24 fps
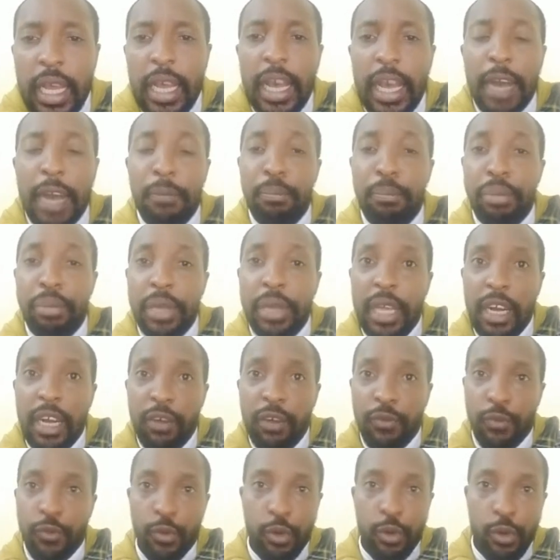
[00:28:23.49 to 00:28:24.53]
appeal
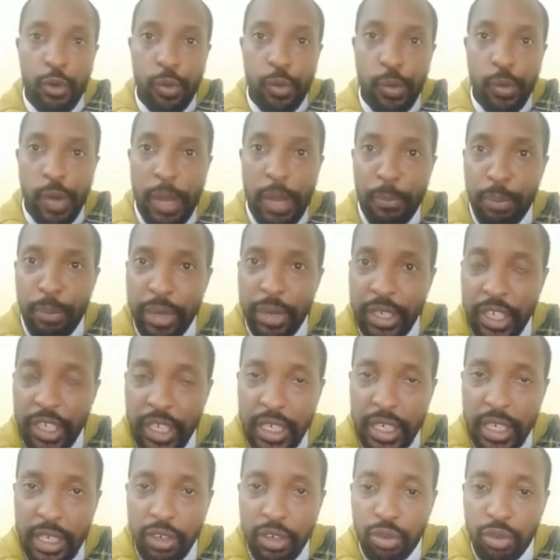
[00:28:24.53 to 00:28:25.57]
for a
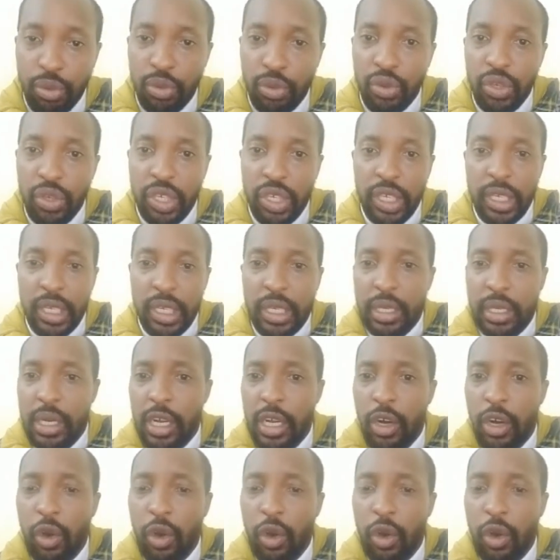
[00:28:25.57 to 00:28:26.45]
patient who's still in